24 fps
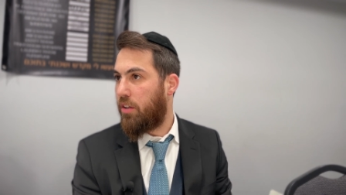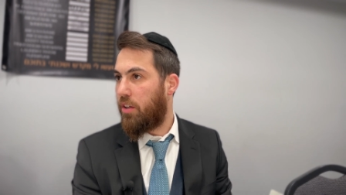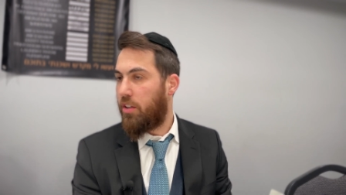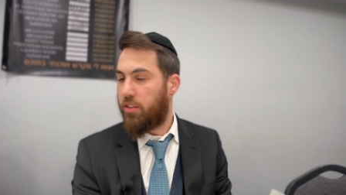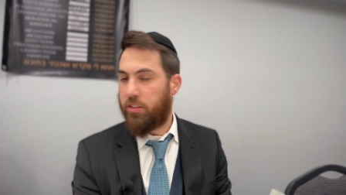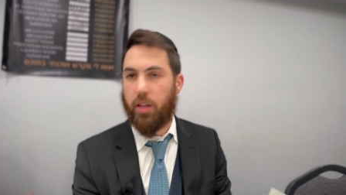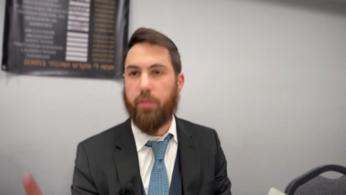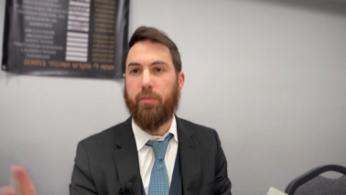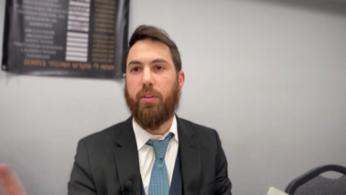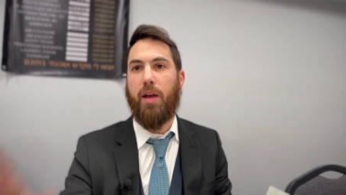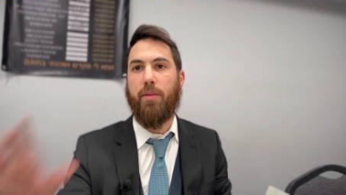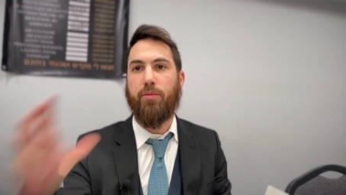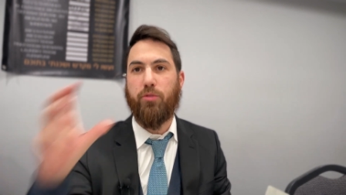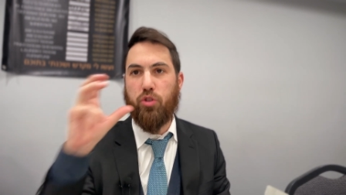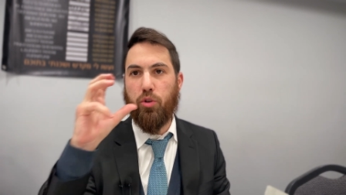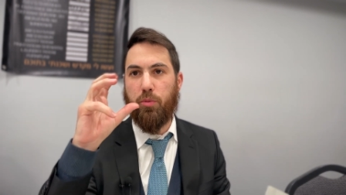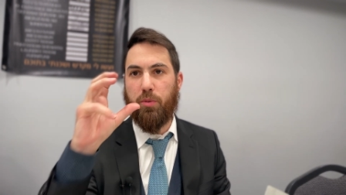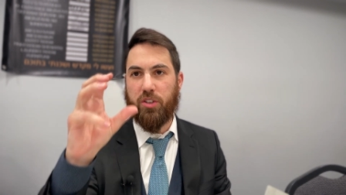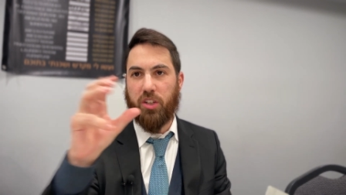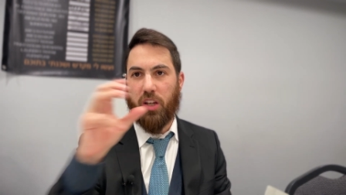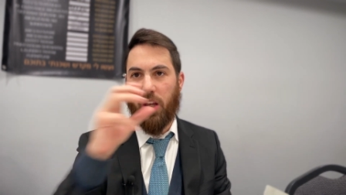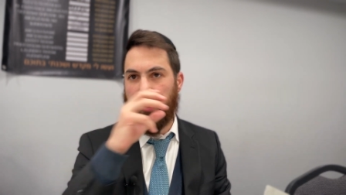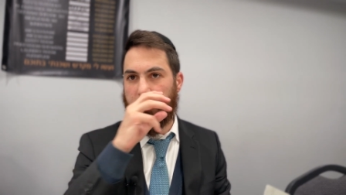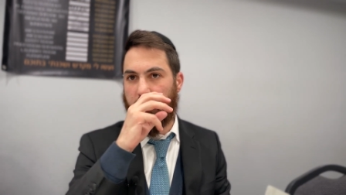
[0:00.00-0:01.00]
Sometimes too
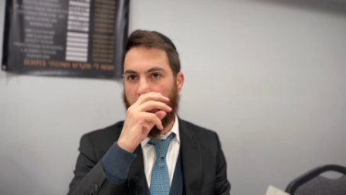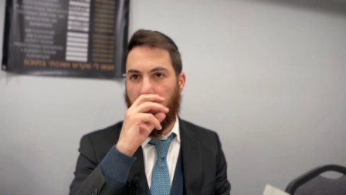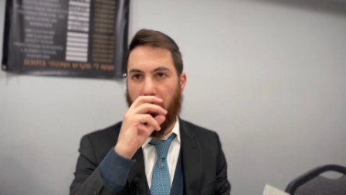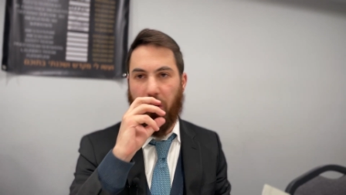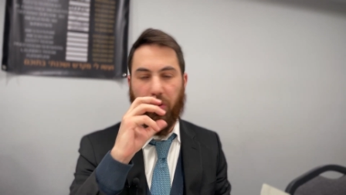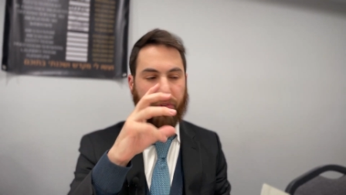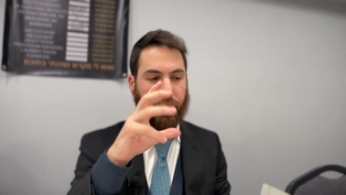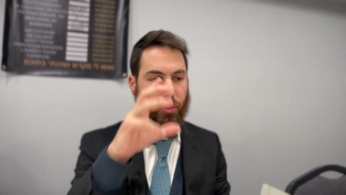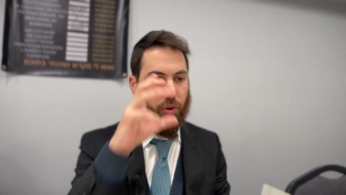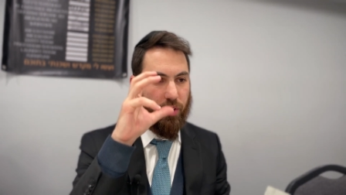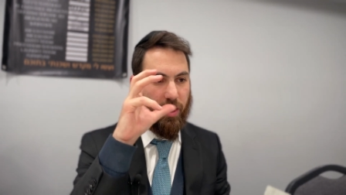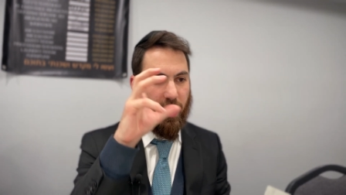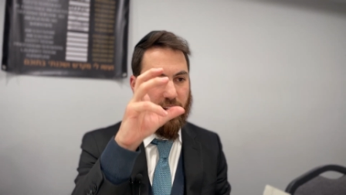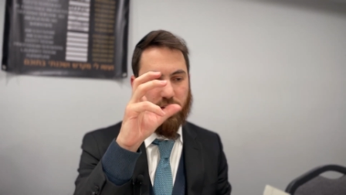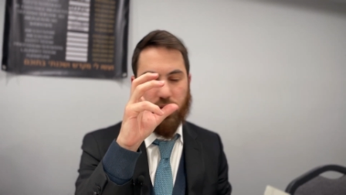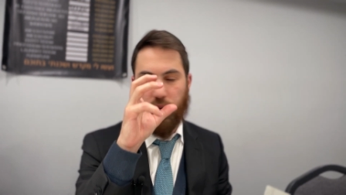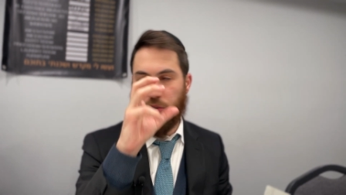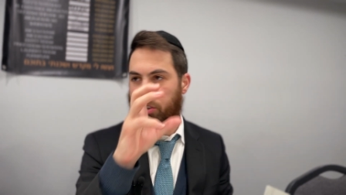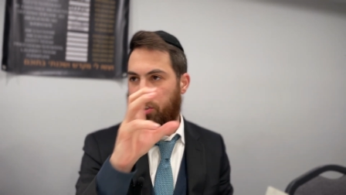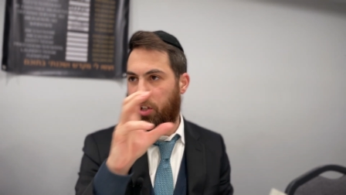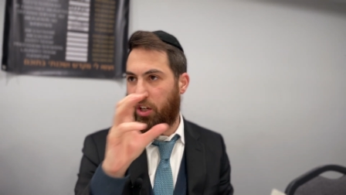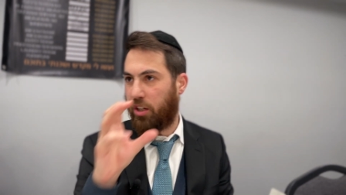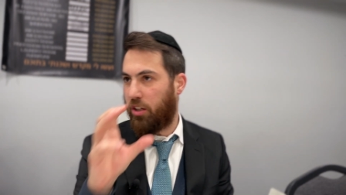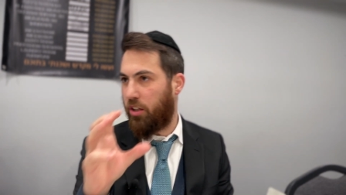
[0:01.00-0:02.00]
much chazar also gets you
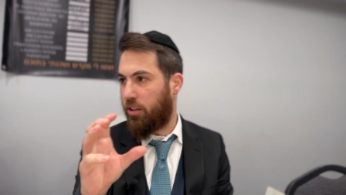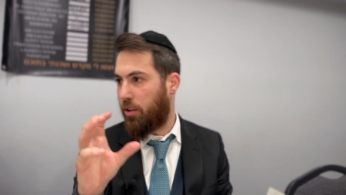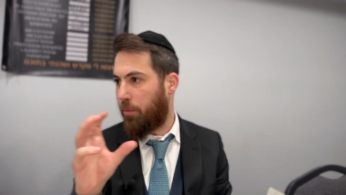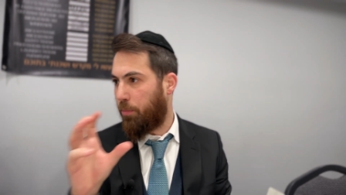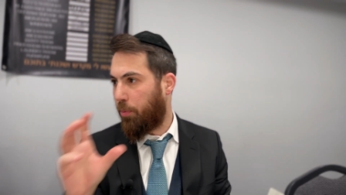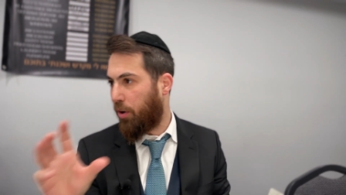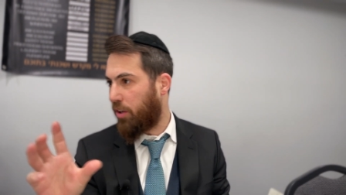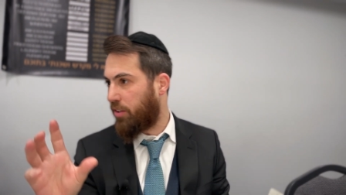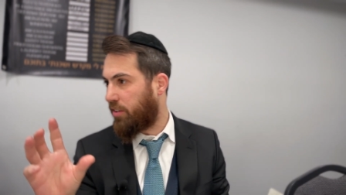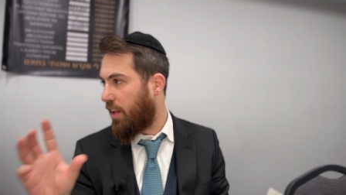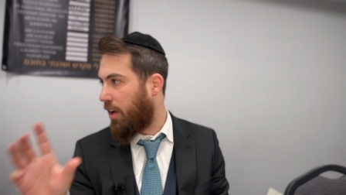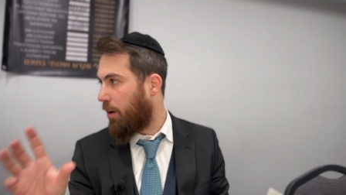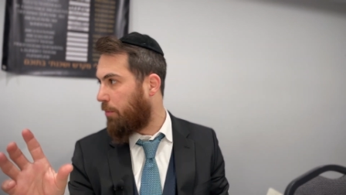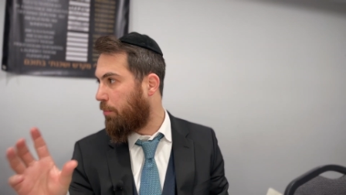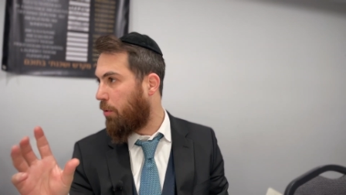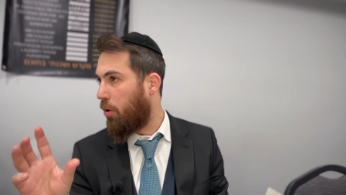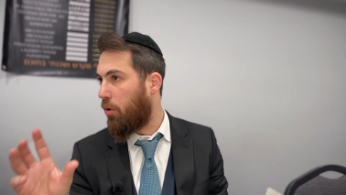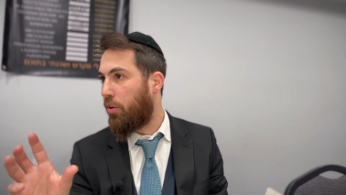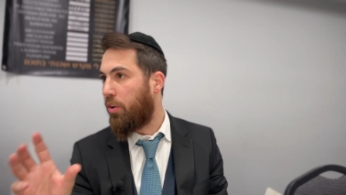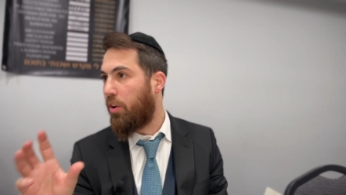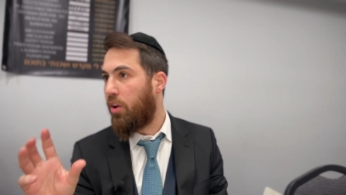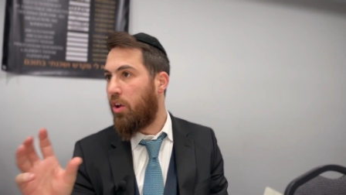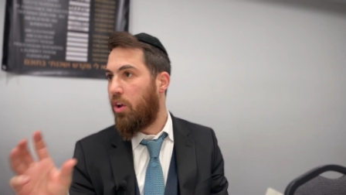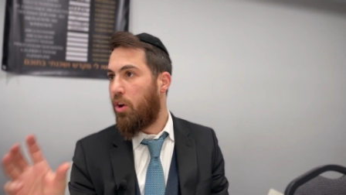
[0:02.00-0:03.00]
shtickle into burnt out
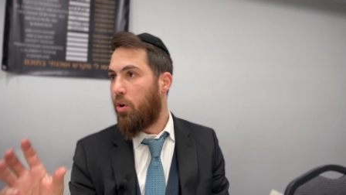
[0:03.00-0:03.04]
mode.